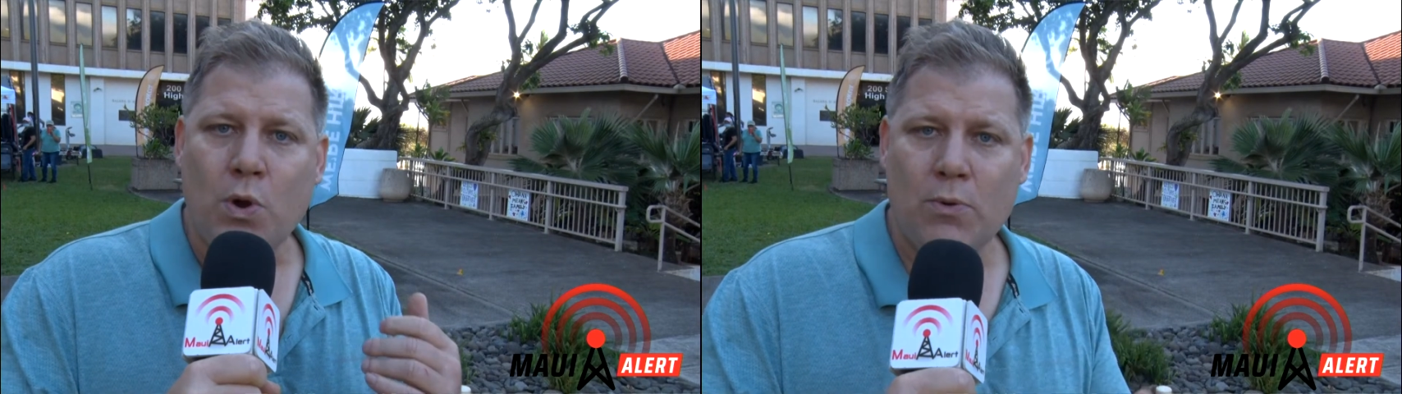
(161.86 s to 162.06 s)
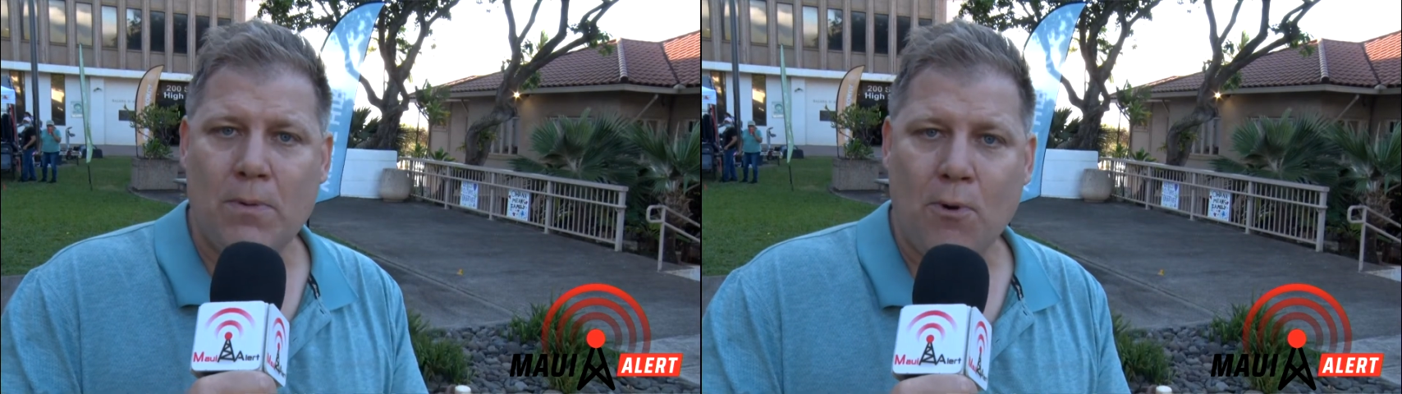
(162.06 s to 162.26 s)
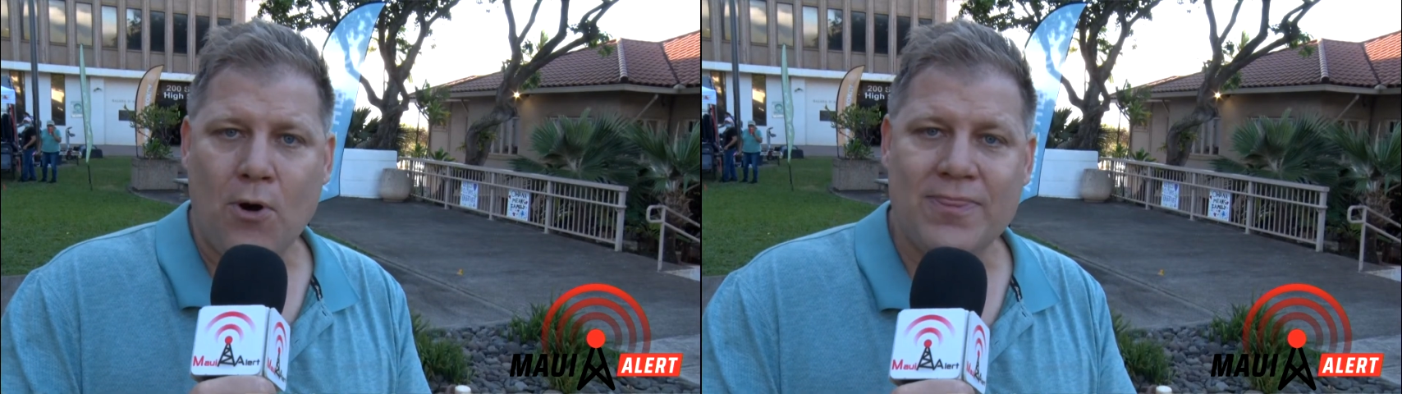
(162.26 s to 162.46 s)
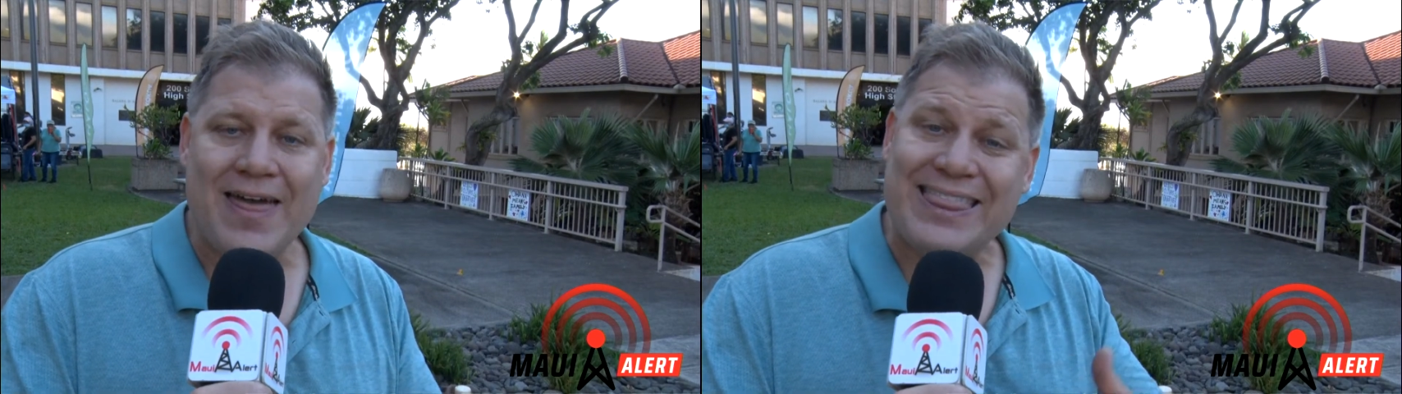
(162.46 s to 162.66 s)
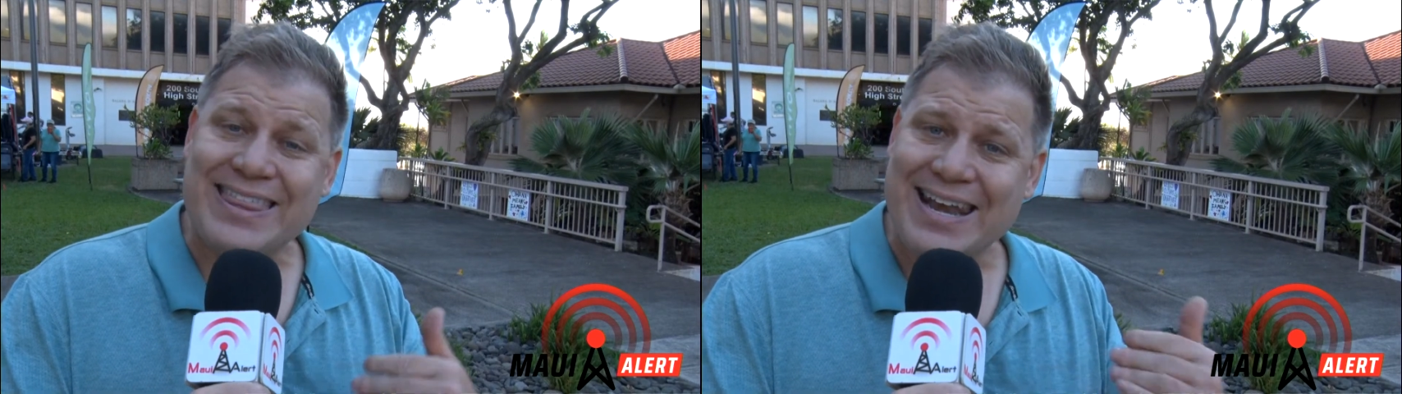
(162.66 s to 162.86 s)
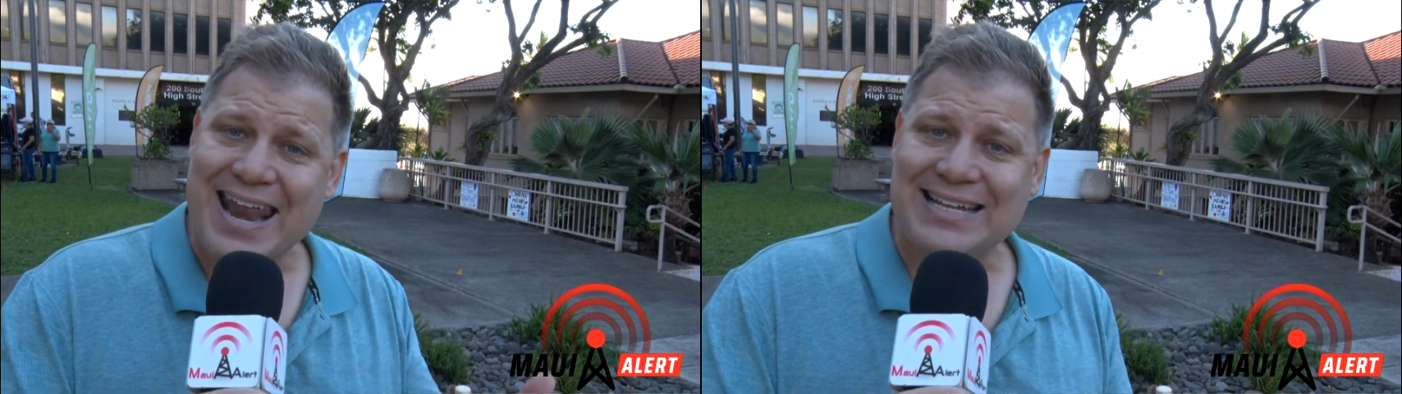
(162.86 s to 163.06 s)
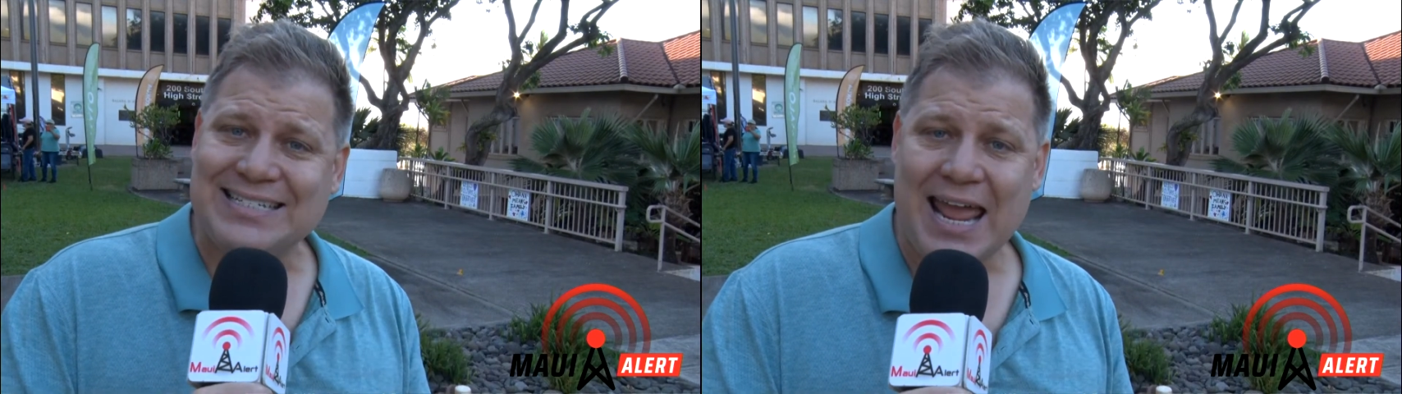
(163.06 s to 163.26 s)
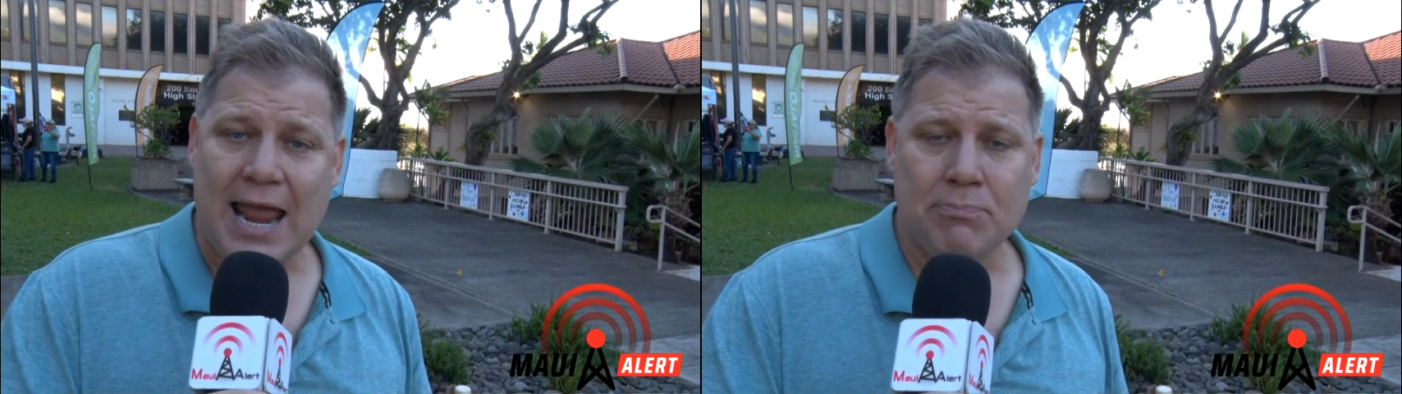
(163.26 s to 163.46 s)
we reported that. The
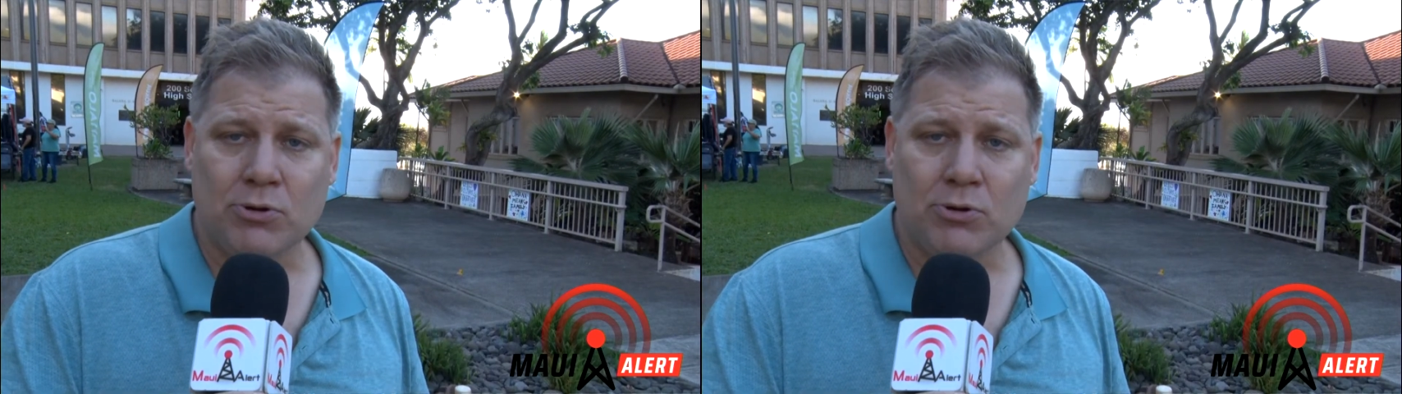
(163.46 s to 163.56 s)
next day,